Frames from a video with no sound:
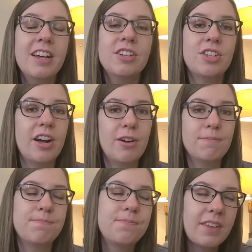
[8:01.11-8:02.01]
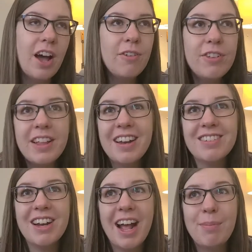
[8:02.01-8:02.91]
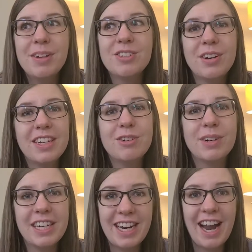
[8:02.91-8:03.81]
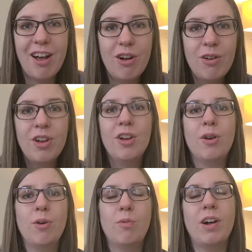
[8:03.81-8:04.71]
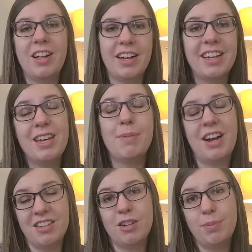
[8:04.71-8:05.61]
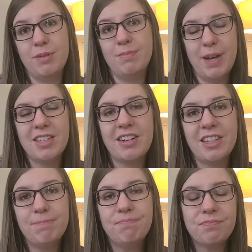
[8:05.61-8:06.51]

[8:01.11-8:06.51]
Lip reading: So hopefully that doesn't happen. So I need to read now while I can keep my eyes open, basically.